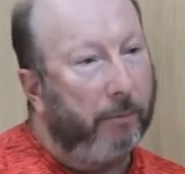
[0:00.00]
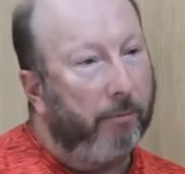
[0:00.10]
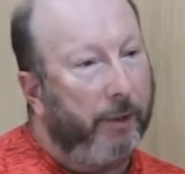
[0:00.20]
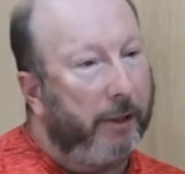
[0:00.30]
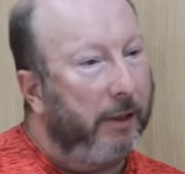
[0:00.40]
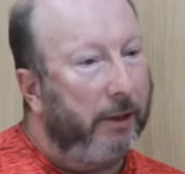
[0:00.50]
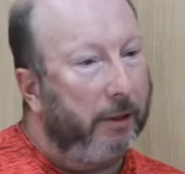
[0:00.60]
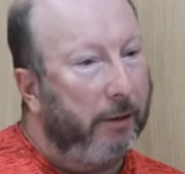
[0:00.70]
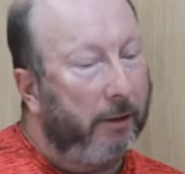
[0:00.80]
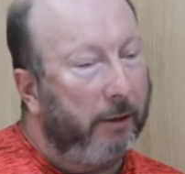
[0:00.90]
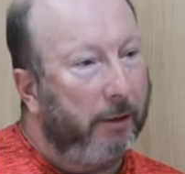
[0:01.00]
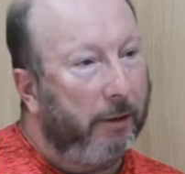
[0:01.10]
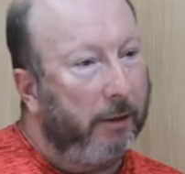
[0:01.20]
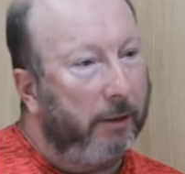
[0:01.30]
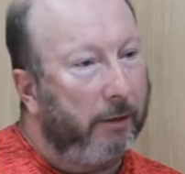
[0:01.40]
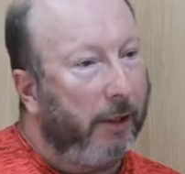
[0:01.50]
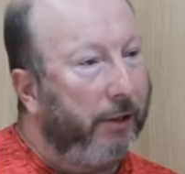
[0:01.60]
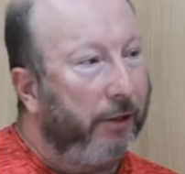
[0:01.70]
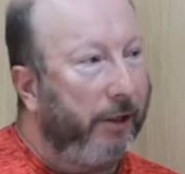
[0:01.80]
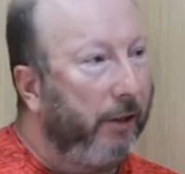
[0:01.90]
But I
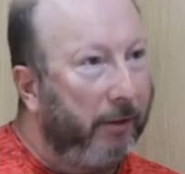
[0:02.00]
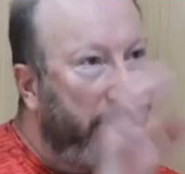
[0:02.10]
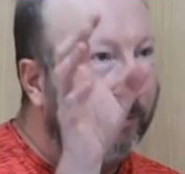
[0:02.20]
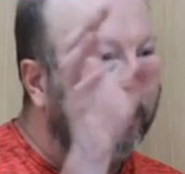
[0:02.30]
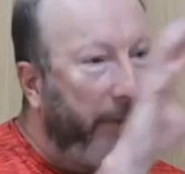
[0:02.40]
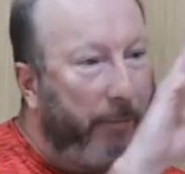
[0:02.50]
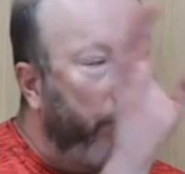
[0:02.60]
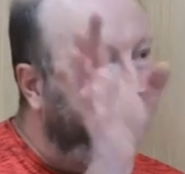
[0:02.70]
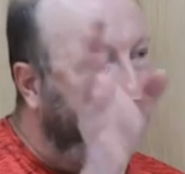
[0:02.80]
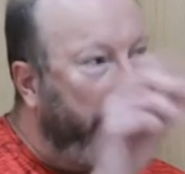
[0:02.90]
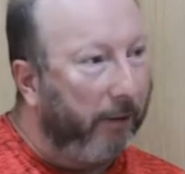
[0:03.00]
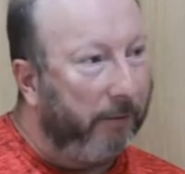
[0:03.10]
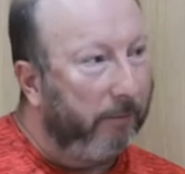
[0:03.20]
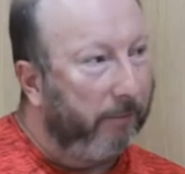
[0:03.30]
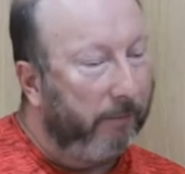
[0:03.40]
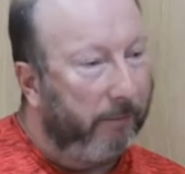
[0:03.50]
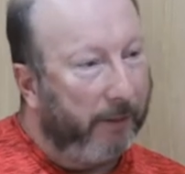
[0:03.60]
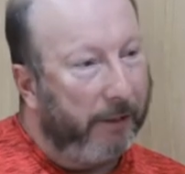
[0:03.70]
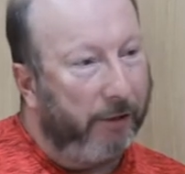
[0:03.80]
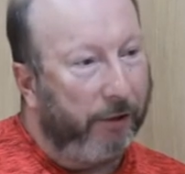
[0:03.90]
just think people talking at
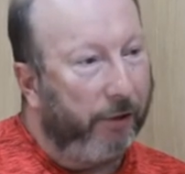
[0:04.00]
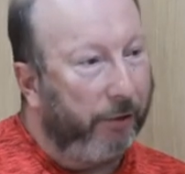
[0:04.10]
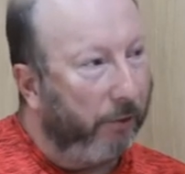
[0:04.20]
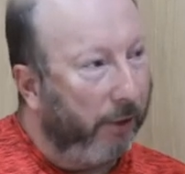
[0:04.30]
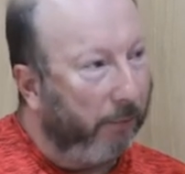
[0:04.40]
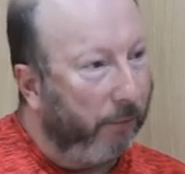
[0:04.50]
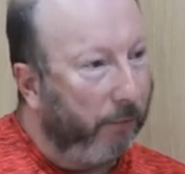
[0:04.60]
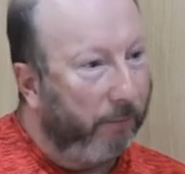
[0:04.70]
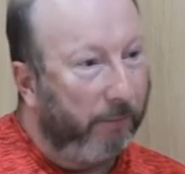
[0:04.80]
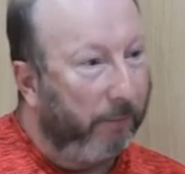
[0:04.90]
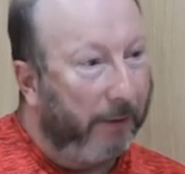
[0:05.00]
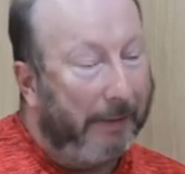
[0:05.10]
institutional level, it's